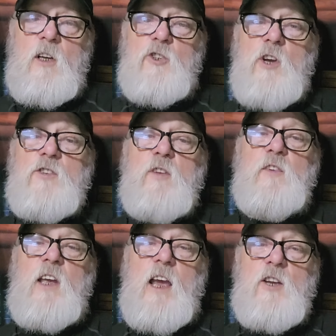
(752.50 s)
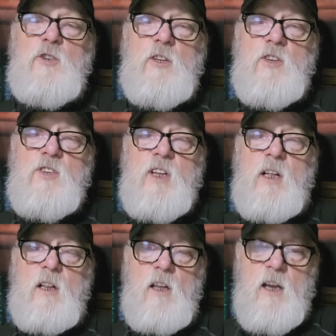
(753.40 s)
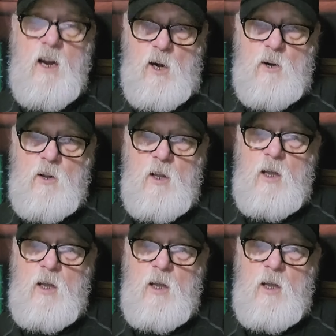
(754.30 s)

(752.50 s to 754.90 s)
Justification is declared